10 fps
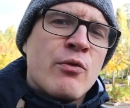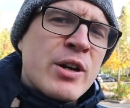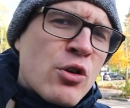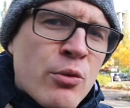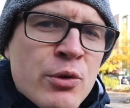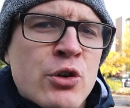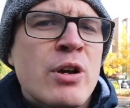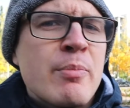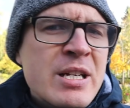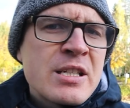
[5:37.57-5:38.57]
When you're
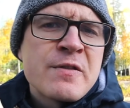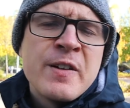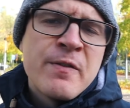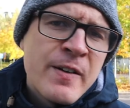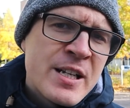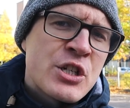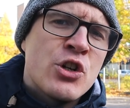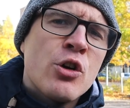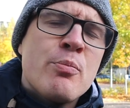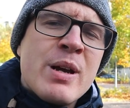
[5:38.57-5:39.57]
doing business with Finns,
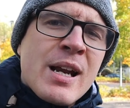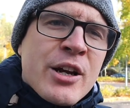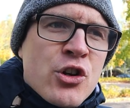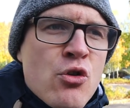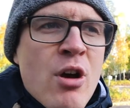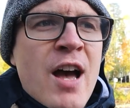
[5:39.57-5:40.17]
don't be like too